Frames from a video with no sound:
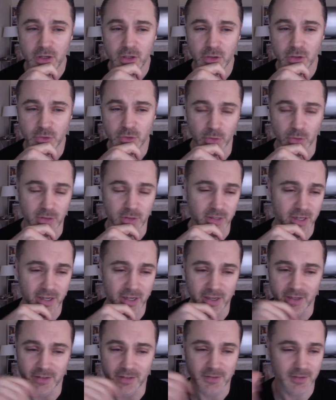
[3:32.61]
Jordan
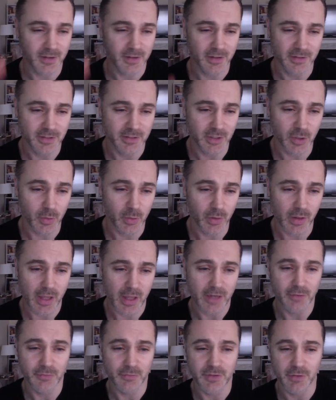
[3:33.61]
had a lot
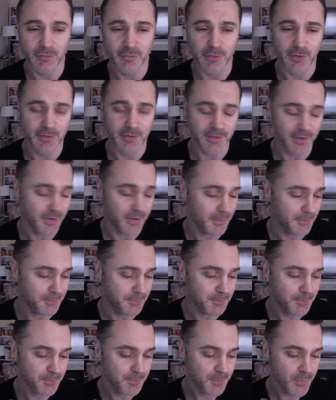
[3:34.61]
of different
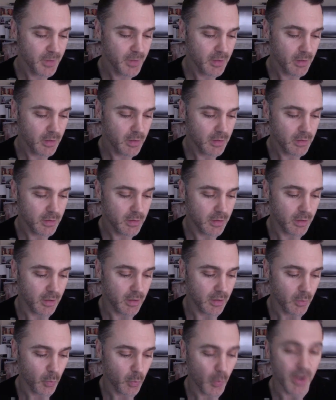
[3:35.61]

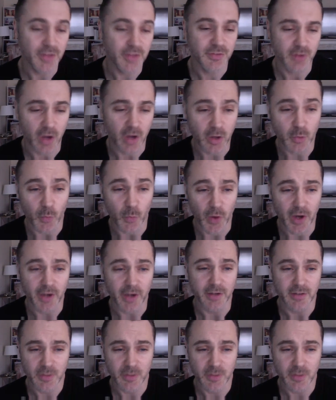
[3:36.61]
ways to unwind.